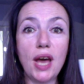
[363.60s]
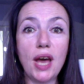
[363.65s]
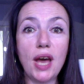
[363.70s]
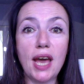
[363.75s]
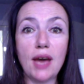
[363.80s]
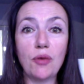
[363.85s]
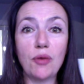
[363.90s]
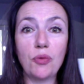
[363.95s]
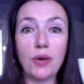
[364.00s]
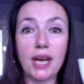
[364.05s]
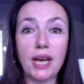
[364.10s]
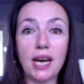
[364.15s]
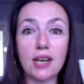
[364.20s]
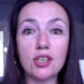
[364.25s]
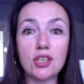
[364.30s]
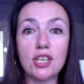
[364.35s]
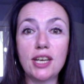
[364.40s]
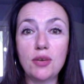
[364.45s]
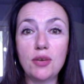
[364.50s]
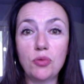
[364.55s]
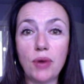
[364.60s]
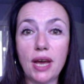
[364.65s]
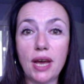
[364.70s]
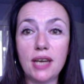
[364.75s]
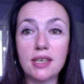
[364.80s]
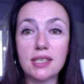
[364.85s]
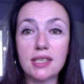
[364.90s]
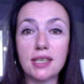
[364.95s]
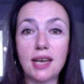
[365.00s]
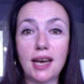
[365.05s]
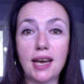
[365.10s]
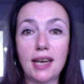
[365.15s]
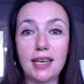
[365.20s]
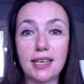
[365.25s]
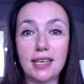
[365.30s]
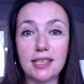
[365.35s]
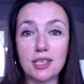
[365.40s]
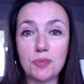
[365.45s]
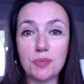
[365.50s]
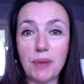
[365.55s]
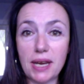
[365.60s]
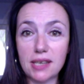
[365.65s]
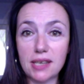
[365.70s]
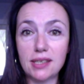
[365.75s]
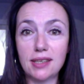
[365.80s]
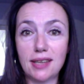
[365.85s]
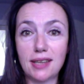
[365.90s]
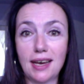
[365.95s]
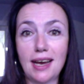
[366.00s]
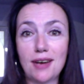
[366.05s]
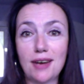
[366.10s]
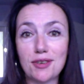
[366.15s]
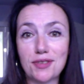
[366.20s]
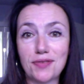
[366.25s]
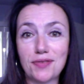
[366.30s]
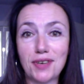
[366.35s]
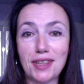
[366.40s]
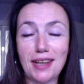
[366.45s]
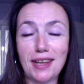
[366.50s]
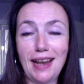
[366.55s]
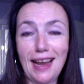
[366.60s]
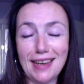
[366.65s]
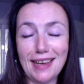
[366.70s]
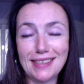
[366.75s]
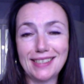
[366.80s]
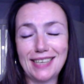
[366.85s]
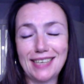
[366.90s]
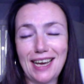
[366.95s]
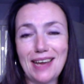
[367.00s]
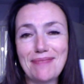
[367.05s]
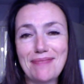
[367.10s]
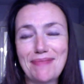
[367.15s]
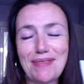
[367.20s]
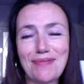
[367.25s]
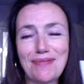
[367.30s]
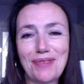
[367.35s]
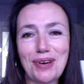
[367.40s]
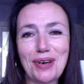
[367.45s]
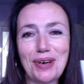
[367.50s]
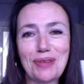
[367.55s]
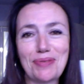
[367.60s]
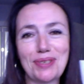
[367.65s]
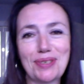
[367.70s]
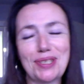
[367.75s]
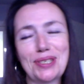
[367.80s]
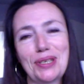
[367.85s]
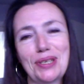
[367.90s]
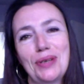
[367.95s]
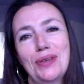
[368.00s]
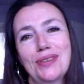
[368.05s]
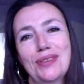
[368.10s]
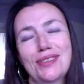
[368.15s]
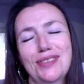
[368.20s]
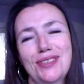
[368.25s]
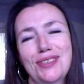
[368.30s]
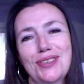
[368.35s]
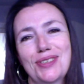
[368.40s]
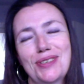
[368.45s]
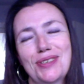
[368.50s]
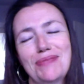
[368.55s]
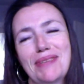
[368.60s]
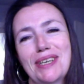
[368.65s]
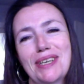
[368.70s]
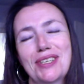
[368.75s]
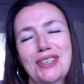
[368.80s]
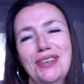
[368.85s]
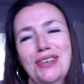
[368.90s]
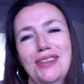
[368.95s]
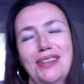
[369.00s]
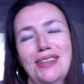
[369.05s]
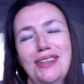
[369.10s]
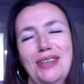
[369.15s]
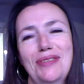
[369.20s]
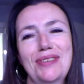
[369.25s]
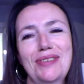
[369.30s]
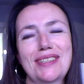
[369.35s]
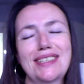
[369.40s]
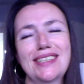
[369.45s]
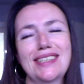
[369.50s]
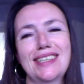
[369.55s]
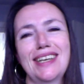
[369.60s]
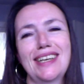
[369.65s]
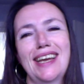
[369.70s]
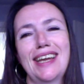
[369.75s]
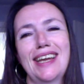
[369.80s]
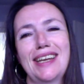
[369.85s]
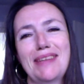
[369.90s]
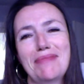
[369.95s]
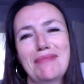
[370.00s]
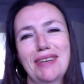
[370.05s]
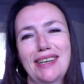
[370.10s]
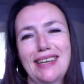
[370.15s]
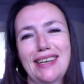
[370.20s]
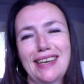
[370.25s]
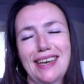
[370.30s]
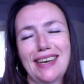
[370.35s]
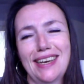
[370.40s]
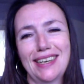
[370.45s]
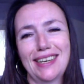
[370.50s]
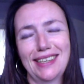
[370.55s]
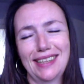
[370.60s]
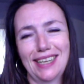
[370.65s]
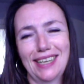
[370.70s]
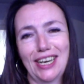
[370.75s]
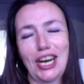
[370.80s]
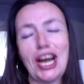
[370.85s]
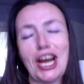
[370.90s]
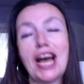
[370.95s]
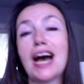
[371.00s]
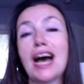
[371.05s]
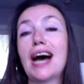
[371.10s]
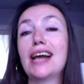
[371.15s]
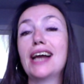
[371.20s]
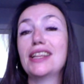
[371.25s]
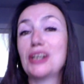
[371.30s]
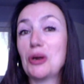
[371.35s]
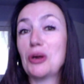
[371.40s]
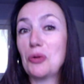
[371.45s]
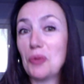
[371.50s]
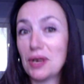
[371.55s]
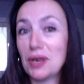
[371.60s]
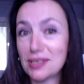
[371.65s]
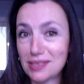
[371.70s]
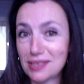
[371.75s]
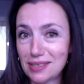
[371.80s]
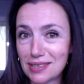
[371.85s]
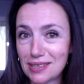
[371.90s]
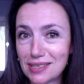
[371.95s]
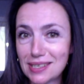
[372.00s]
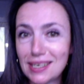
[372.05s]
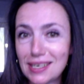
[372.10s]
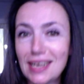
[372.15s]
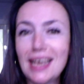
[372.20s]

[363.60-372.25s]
uh, we actually went and inspected the house for the last time before it was sold just to make sure that there wasn't any money hidden there. And there wasn't.